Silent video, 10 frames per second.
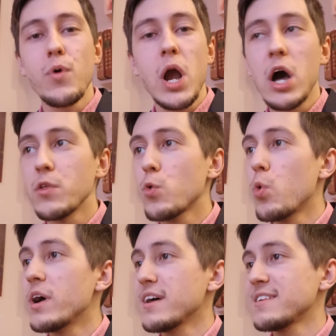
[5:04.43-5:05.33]
of
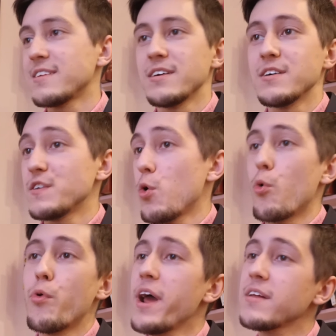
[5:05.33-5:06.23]
conquest. Uh, so
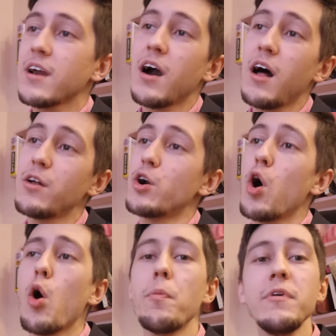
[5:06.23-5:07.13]
red color
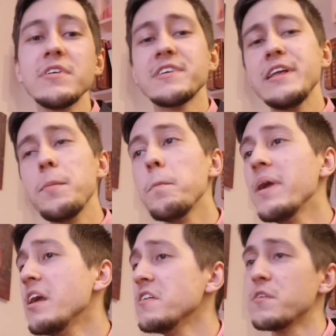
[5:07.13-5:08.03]
obviously
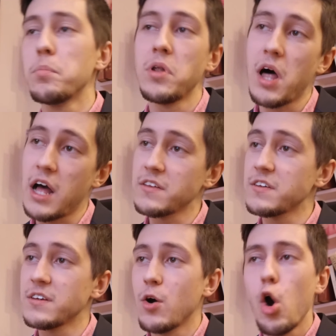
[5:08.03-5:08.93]
means blood,
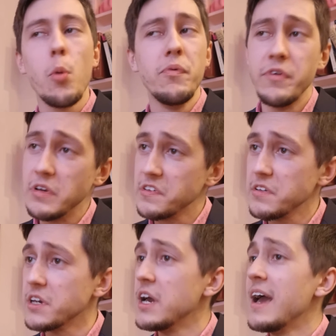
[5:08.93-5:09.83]

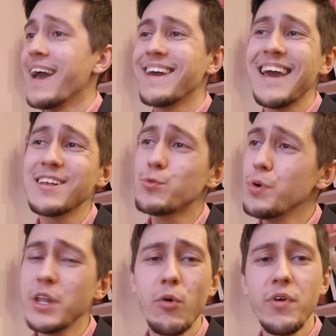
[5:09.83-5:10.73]
obviously. Get
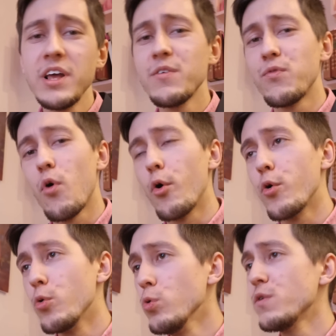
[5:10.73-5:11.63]
rid of it for
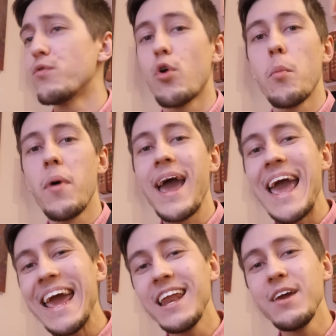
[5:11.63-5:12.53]
good from
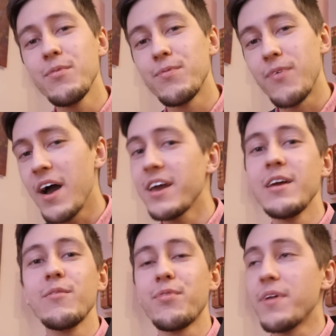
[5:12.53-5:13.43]
any
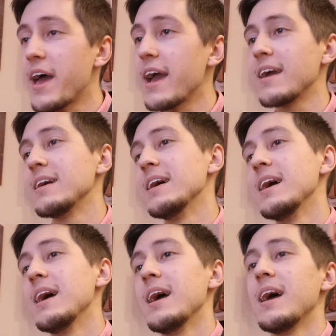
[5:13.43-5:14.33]
fucking flag.
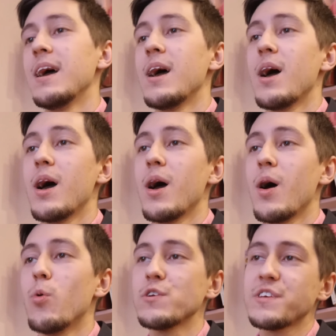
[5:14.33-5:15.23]

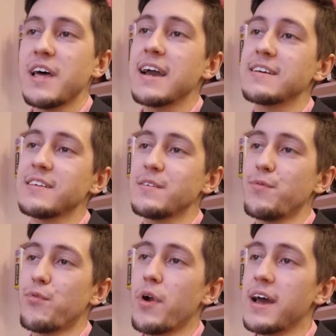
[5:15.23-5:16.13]
What's next?
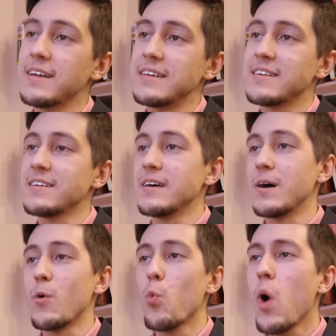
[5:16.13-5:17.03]
France.
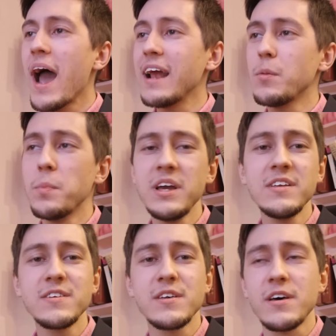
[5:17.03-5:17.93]
Uh, white
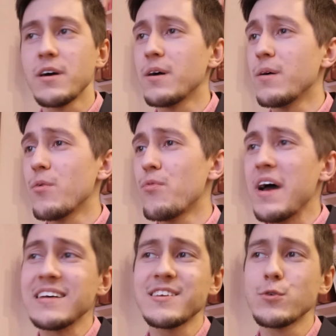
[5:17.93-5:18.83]
means uh,
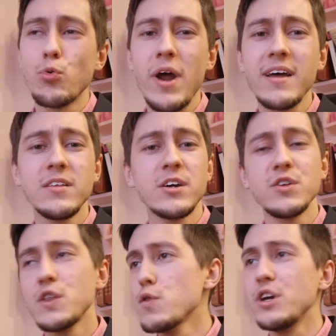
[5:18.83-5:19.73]
fast surrender
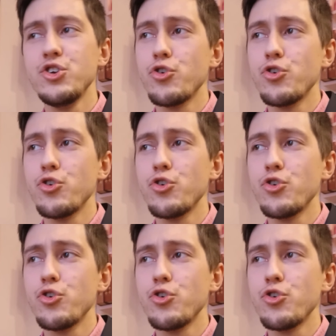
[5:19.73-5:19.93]
to the